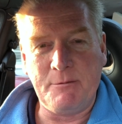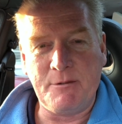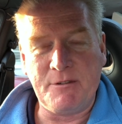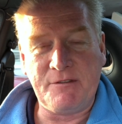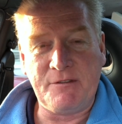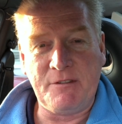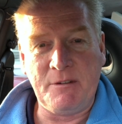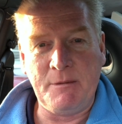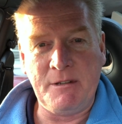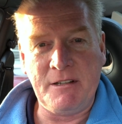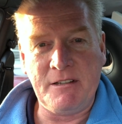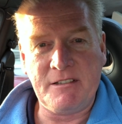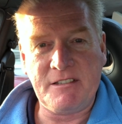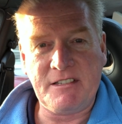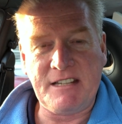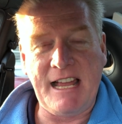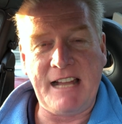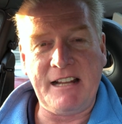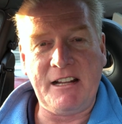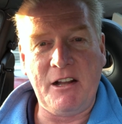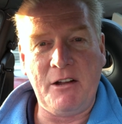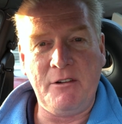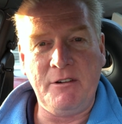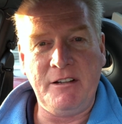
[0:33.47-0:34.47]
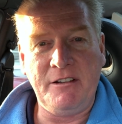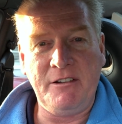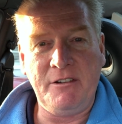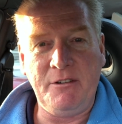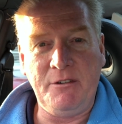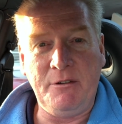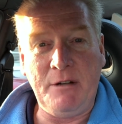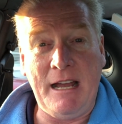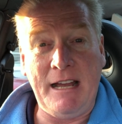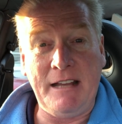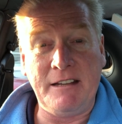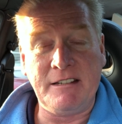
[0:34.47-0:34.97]
It was from a stag owner
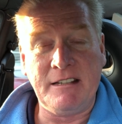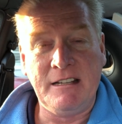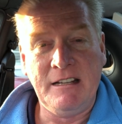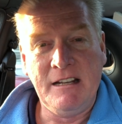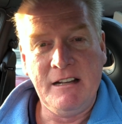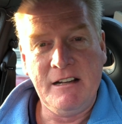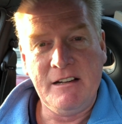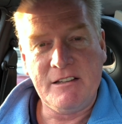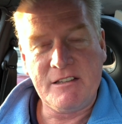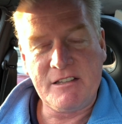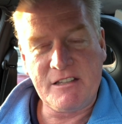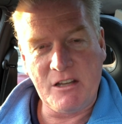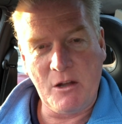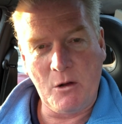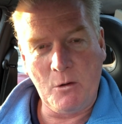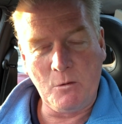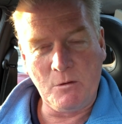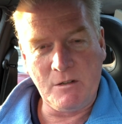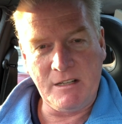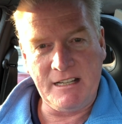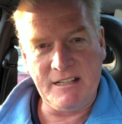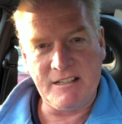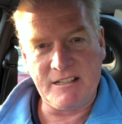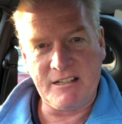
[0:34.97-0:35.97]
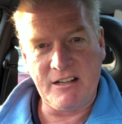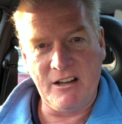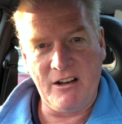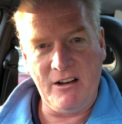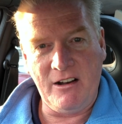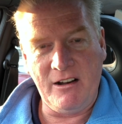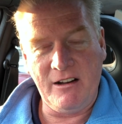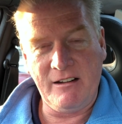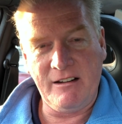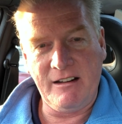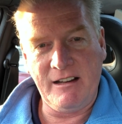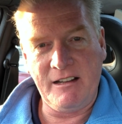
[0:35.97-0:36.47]
who had sold his
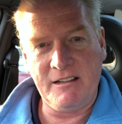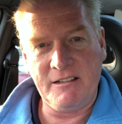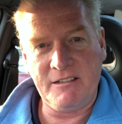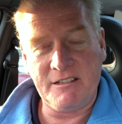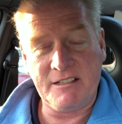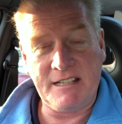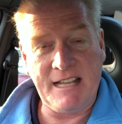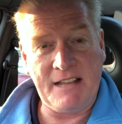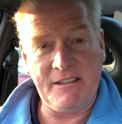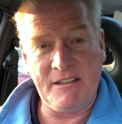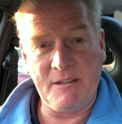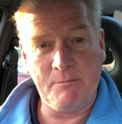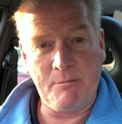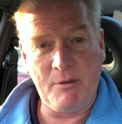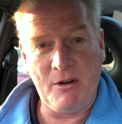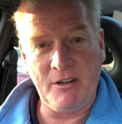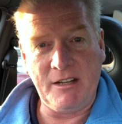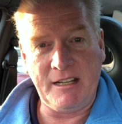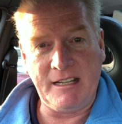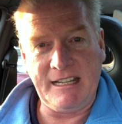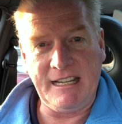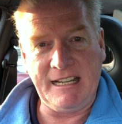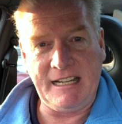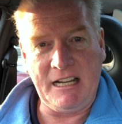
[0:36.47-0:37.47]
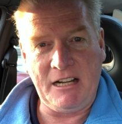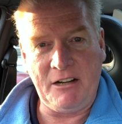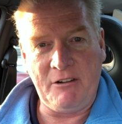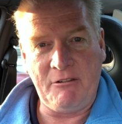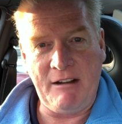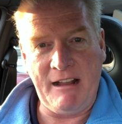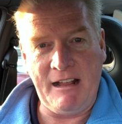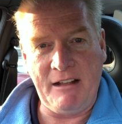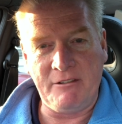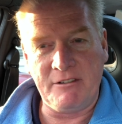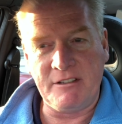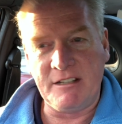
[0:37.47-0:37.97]
car and just had the bonnet kicking
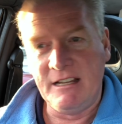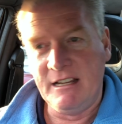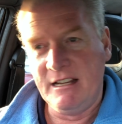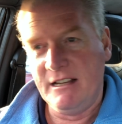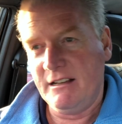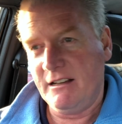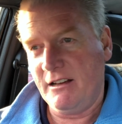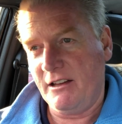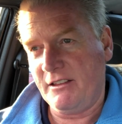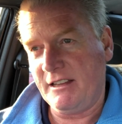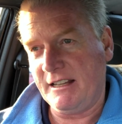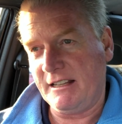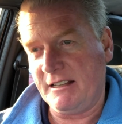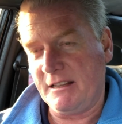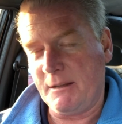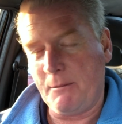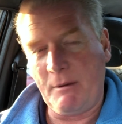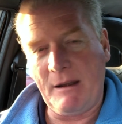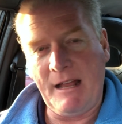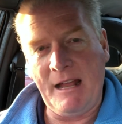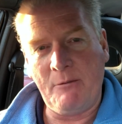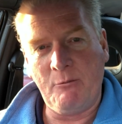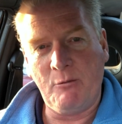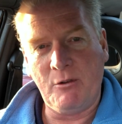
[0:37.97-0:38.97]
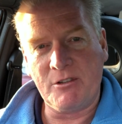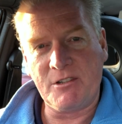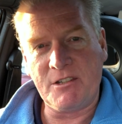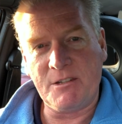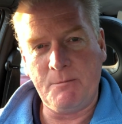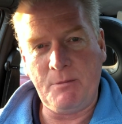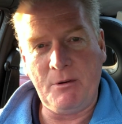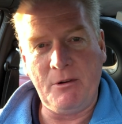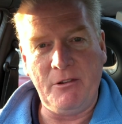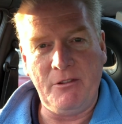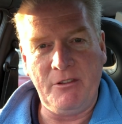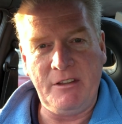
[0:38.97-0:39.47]
around. I think the plan was
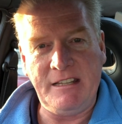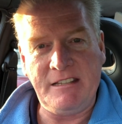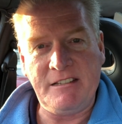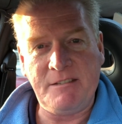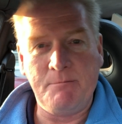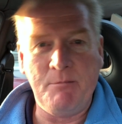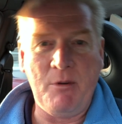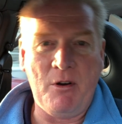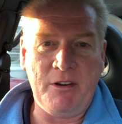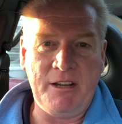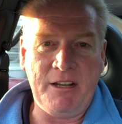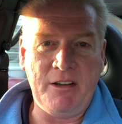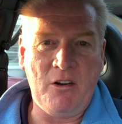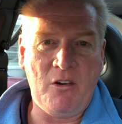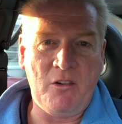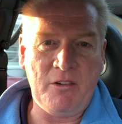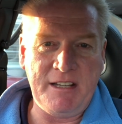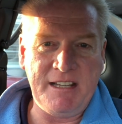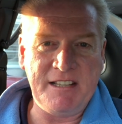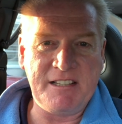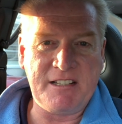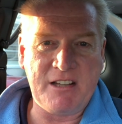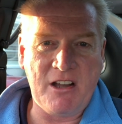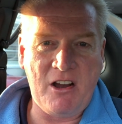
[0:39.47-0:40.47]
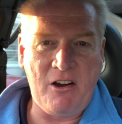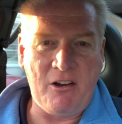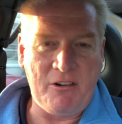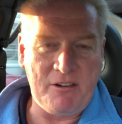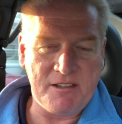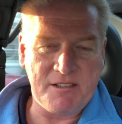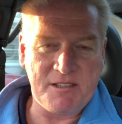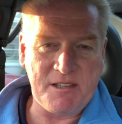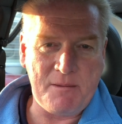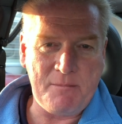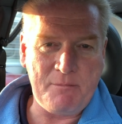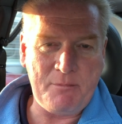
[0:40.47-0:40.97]
to put this bonnet on his
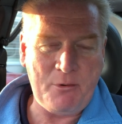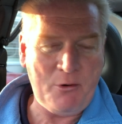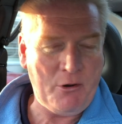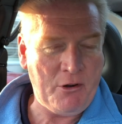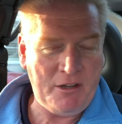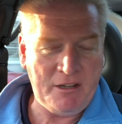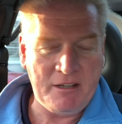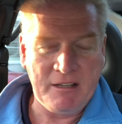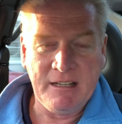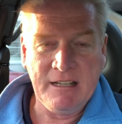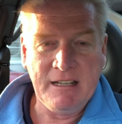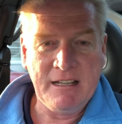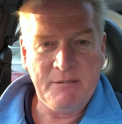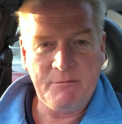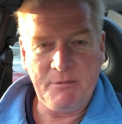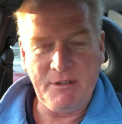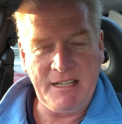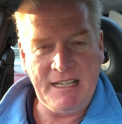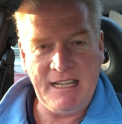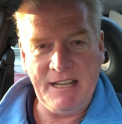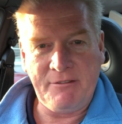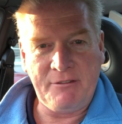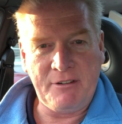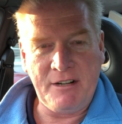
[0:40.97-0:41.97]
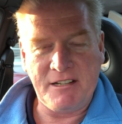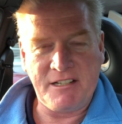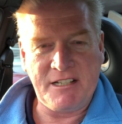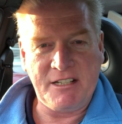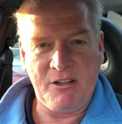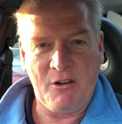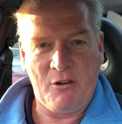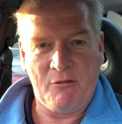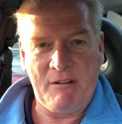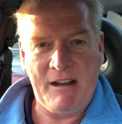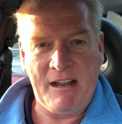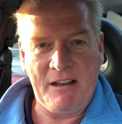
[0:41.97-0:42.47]
car at some point, but he never
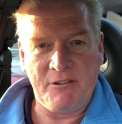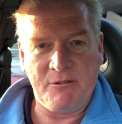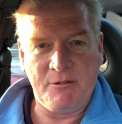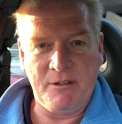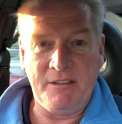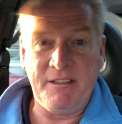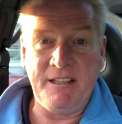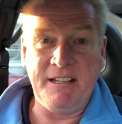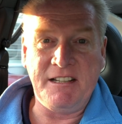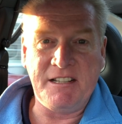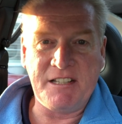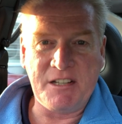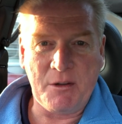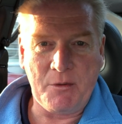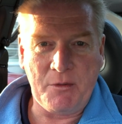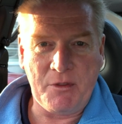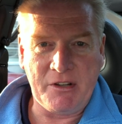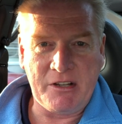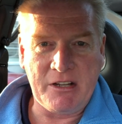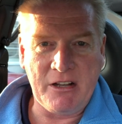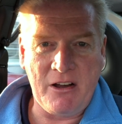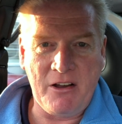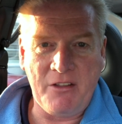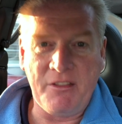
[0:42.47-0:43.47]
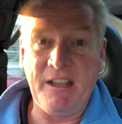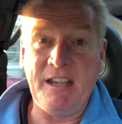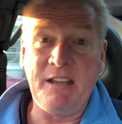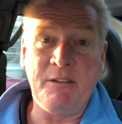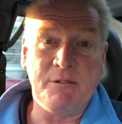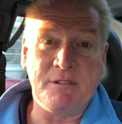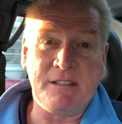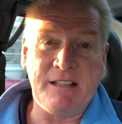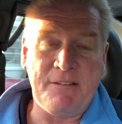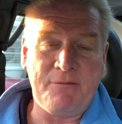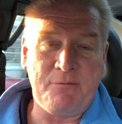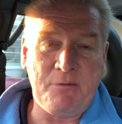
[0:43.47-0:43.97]
actually got round to it. Then he sold the car, then
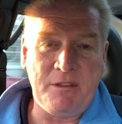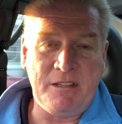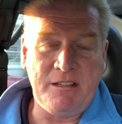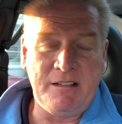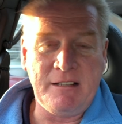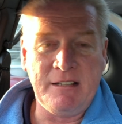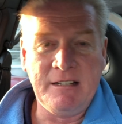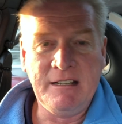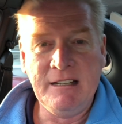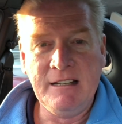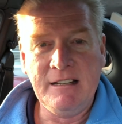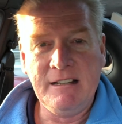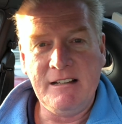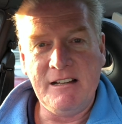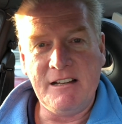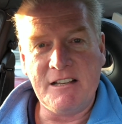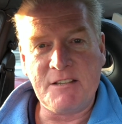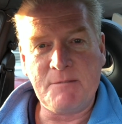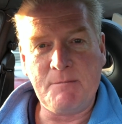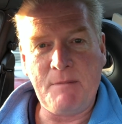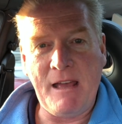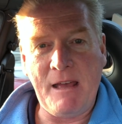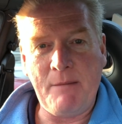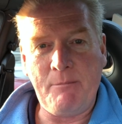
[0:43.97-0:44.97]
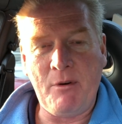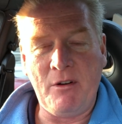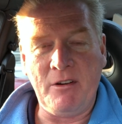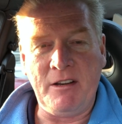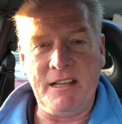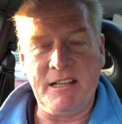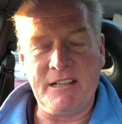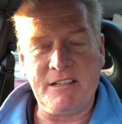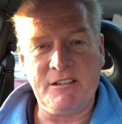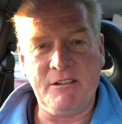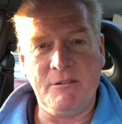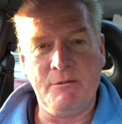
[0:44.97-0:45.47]
he was left with a spare bonnet.